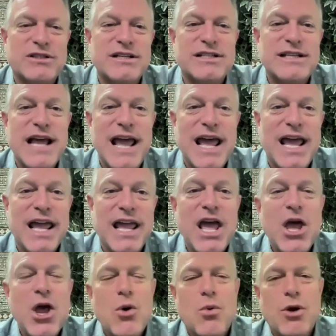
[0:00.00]
Today,
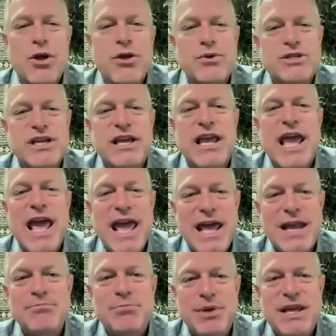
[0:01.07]
we're using
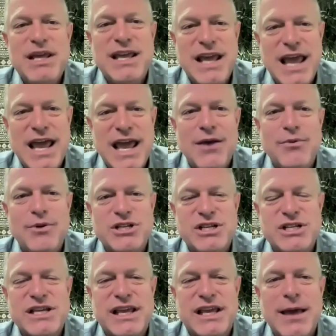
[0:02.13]
NPK, which
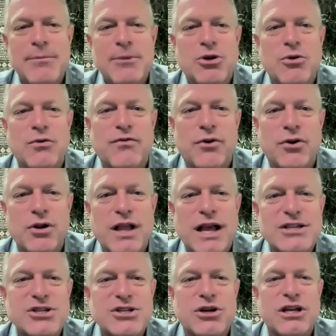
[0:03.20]
is a chemical
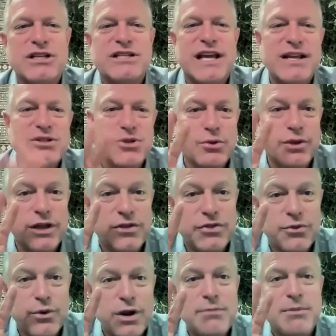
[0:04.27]
fertilizer, contains only
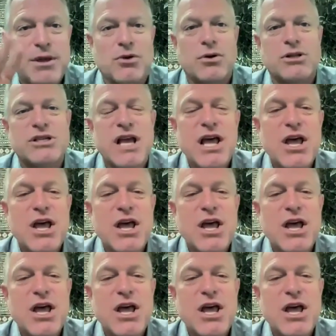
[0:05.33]
3 minerals.